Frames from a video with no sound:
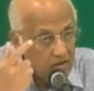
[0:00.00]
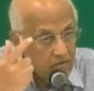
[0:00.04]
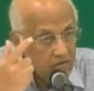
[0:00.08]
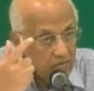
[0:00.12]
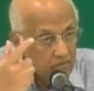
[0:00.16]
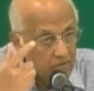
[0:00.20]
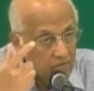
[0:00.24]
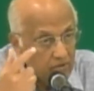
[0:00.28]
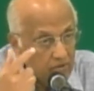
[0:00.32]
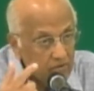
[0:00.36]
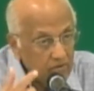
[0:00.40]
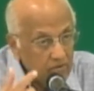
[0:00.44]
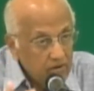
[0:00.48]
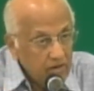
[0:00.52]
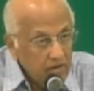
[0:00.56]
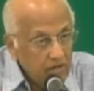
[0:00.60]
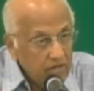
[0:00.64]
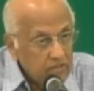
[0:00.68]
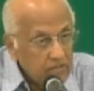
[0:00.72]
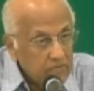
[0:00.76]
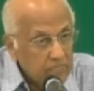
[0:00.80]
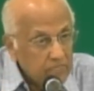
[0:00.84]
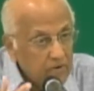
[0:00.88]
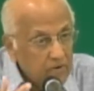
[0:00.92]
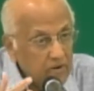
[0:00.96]
With the
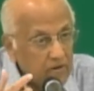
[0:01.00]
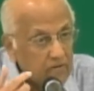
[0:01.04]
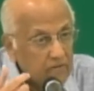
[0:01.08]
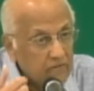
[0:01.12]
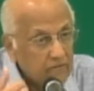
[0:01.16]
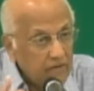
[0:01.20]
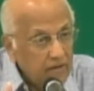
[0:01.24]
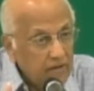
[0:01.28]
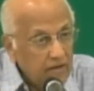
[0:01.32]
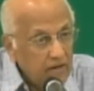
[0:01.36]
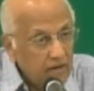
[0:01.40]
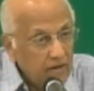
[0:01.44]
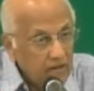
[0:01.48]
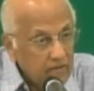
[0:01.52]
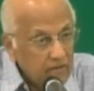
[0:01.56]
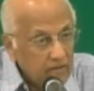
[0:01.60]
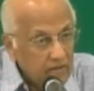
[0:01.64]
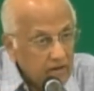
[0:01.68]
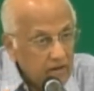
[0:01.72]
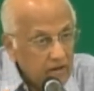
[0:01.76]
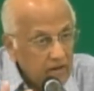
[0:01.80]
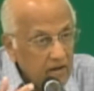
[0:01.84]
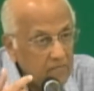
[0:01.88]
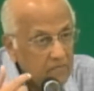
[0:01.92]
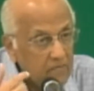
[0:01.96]
greatest power of healing
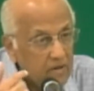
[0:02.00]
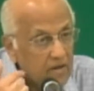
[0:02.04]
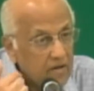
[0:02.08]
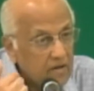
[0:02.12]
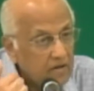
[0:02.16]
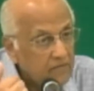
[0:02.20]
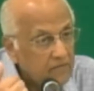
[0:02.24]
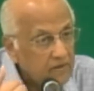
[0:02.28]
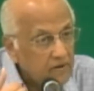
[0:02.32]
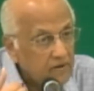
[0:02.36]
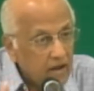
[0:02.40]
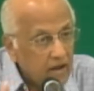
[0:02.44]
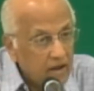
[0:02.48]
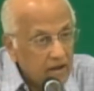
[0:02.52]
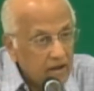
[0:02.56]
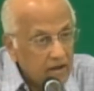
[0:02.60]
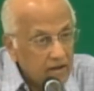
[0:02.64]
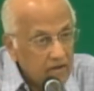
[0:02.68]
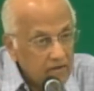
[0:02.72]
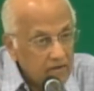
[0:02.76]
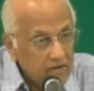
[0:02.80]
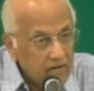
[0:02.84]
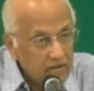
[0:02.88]
that any man ever had,